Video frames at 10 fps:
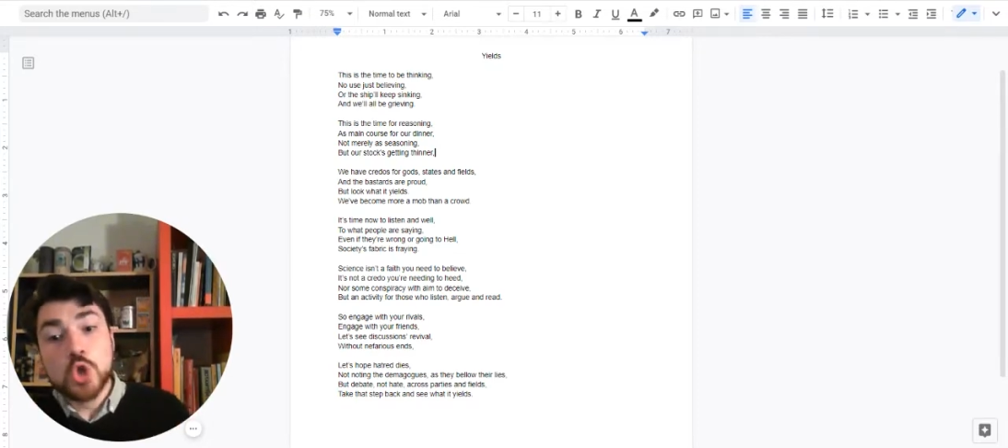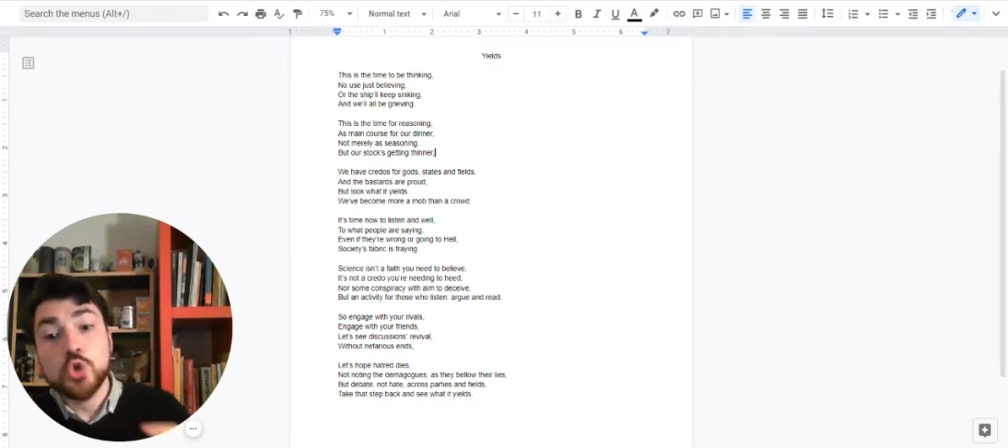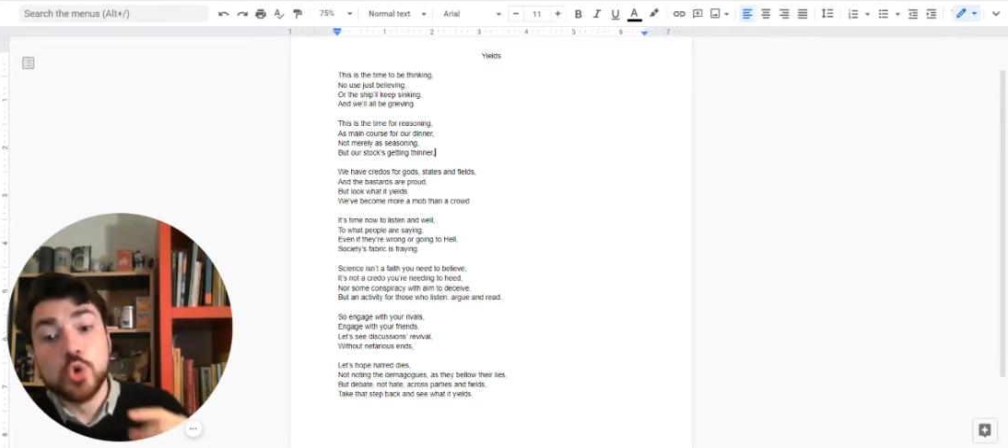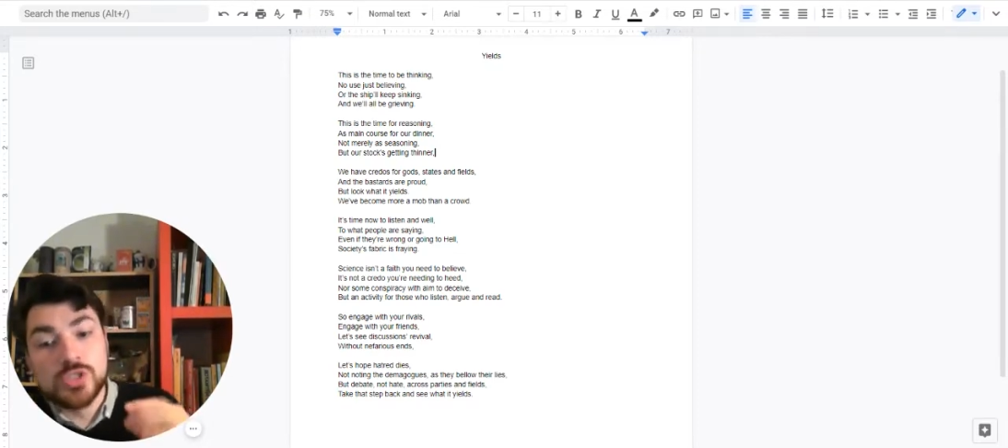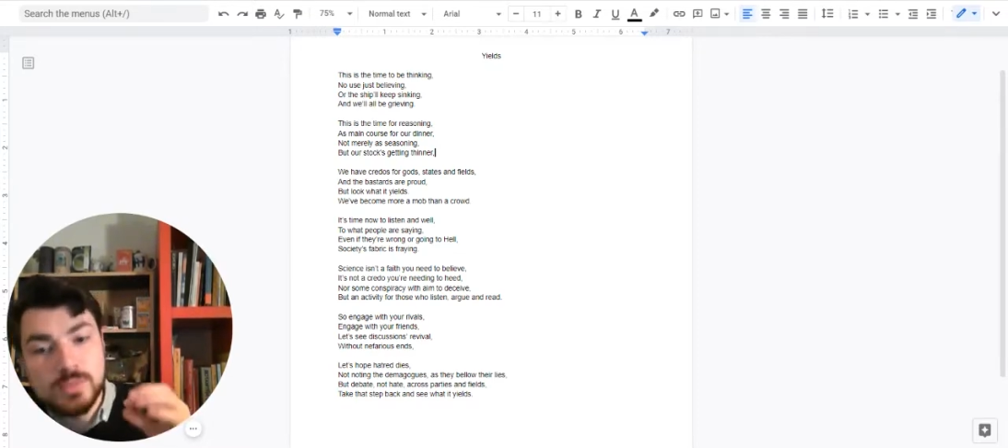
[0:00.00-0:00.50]

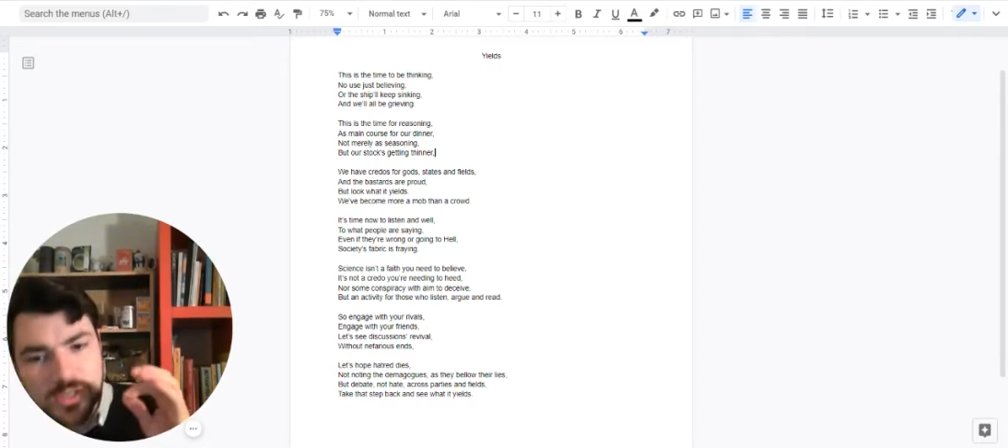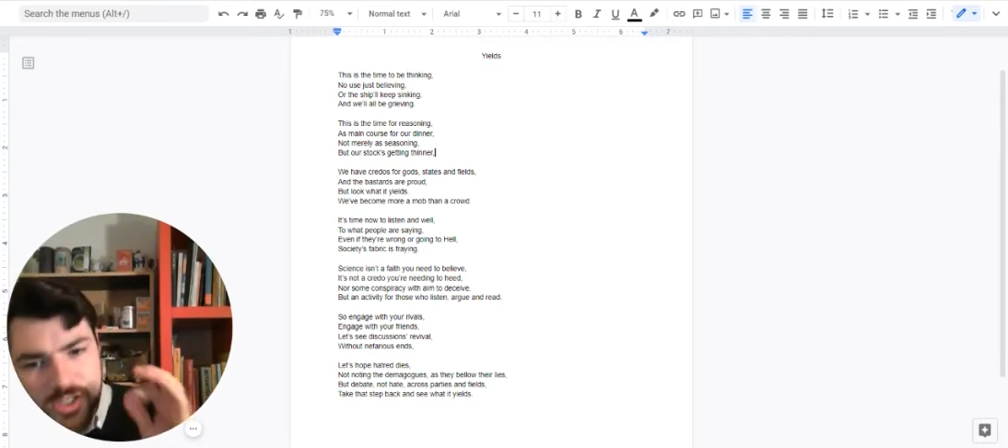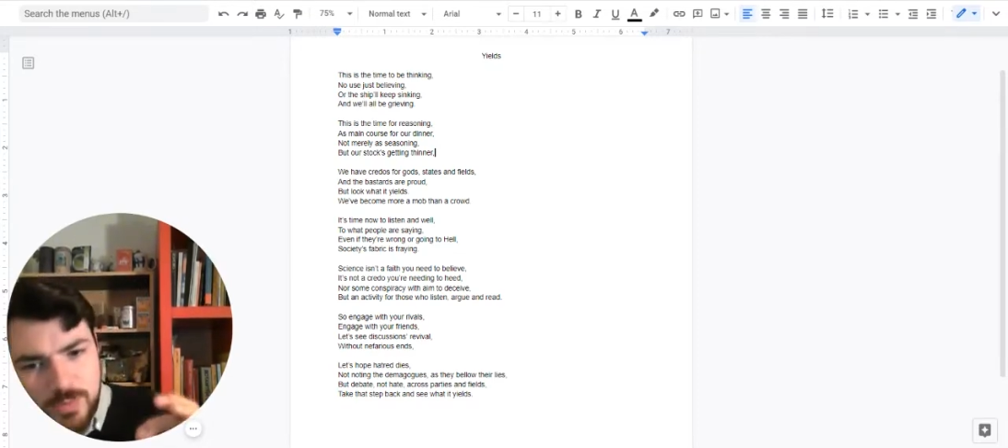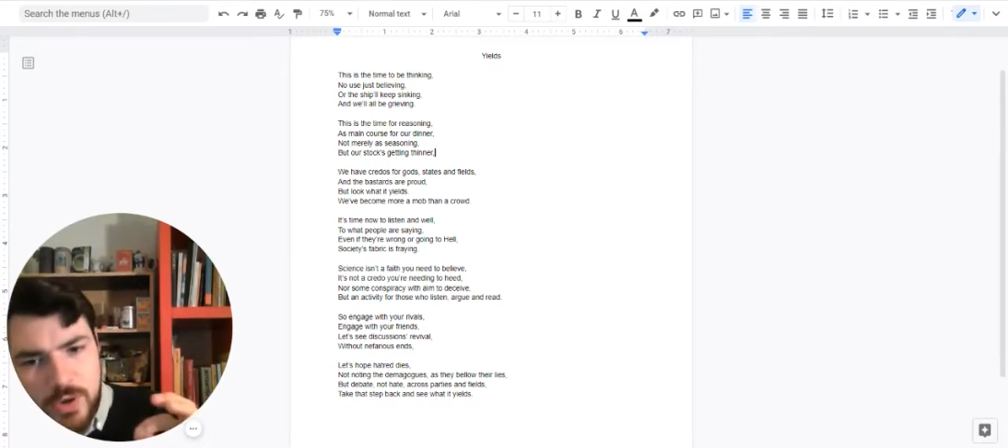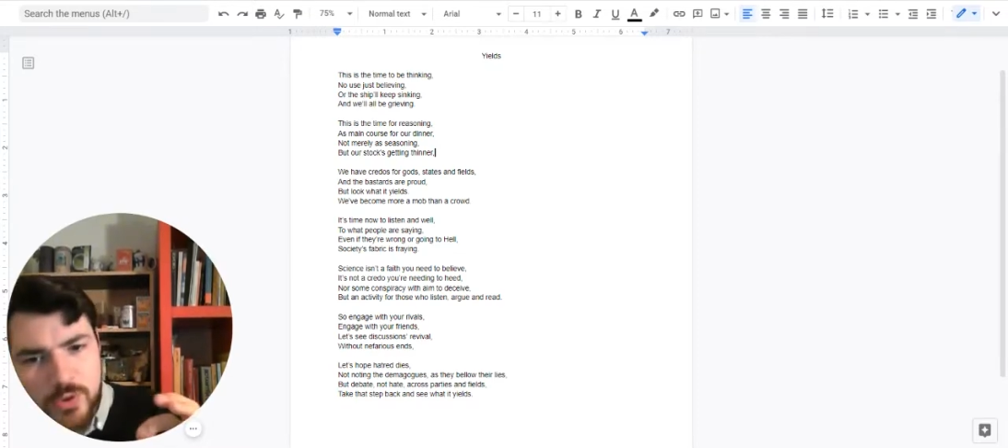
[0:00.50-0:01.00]
nor some
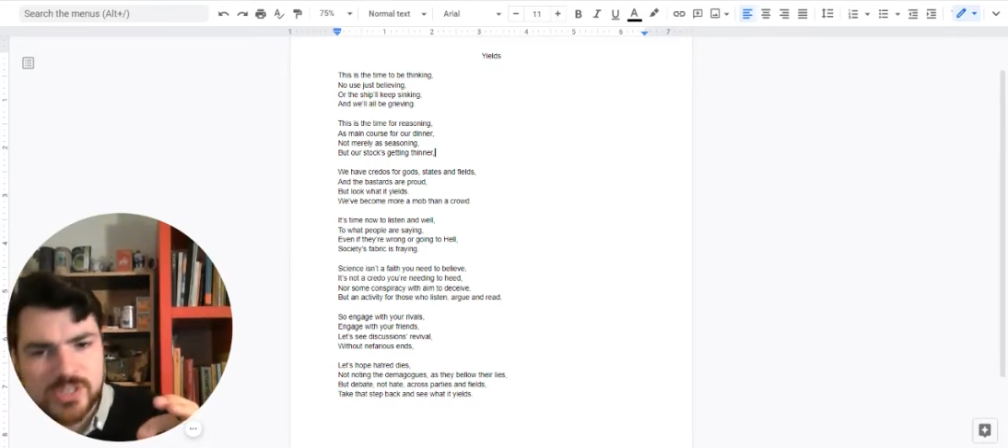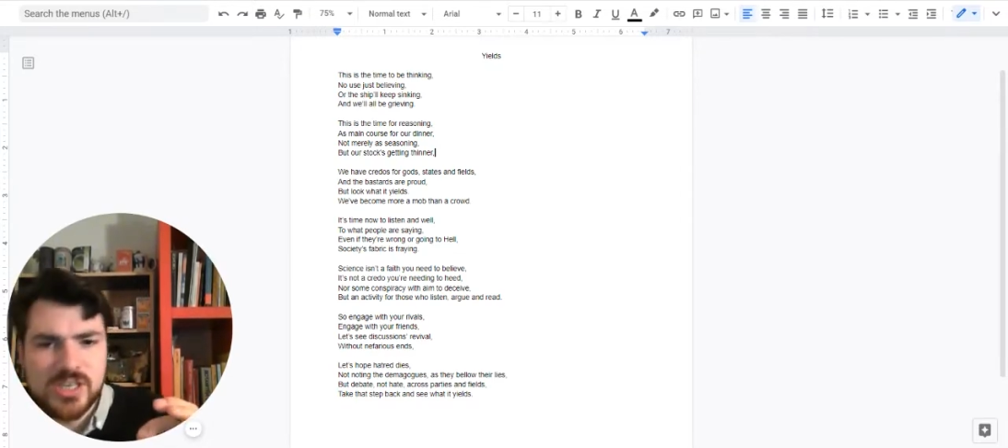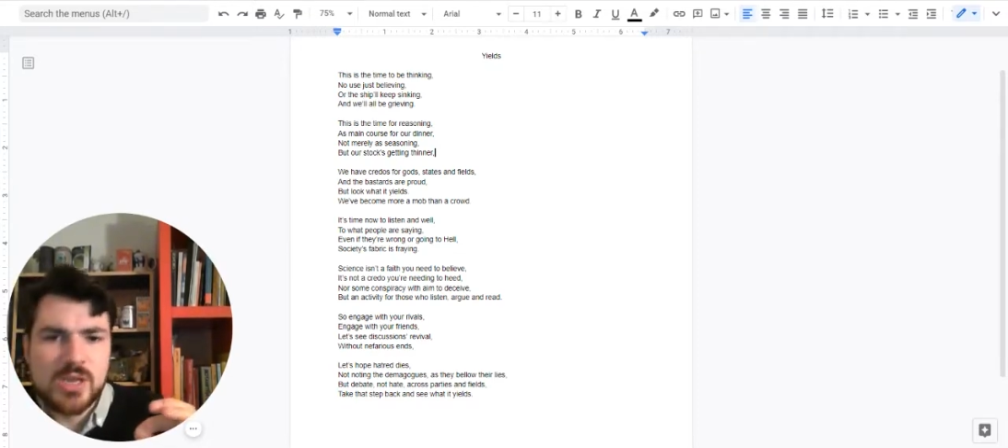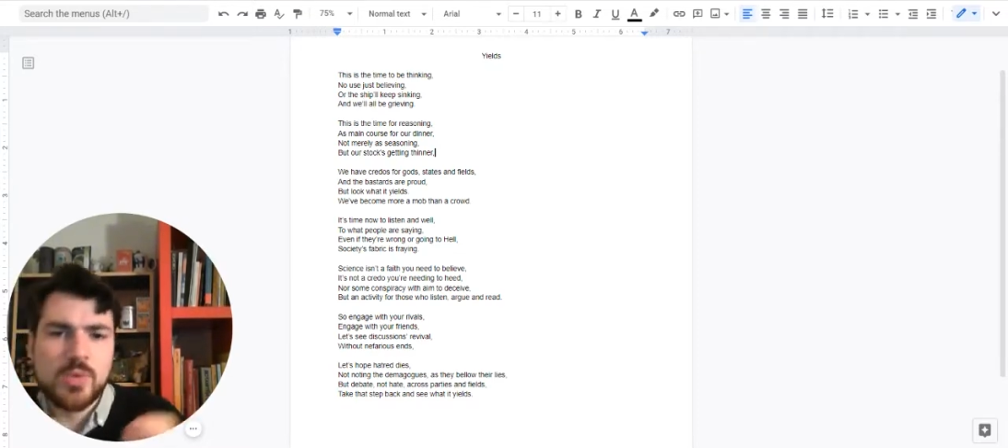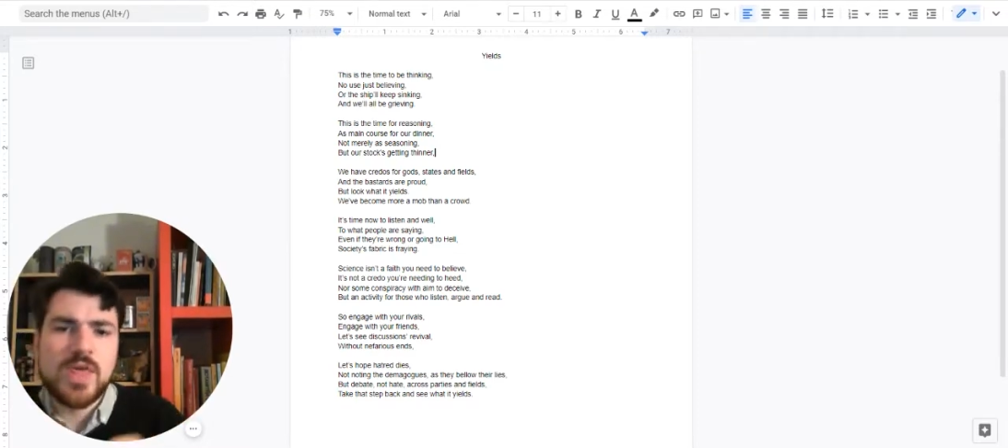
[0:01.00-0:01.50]

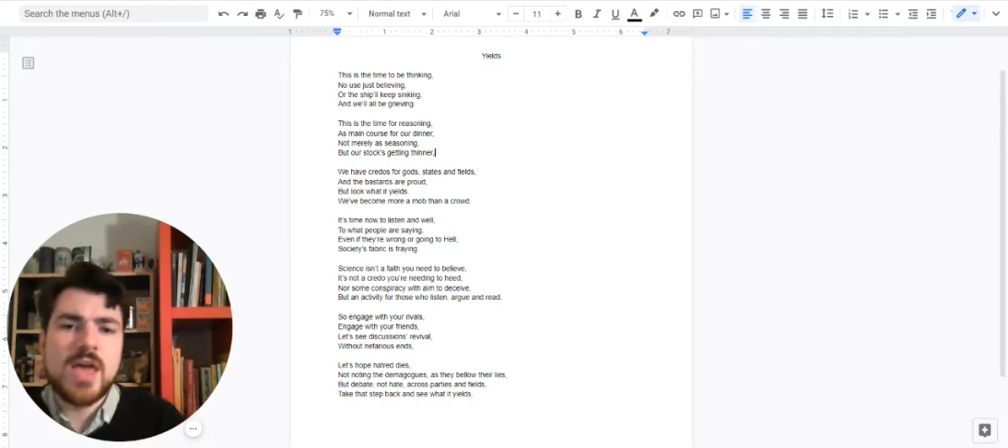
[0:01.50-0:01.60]
conspiracy with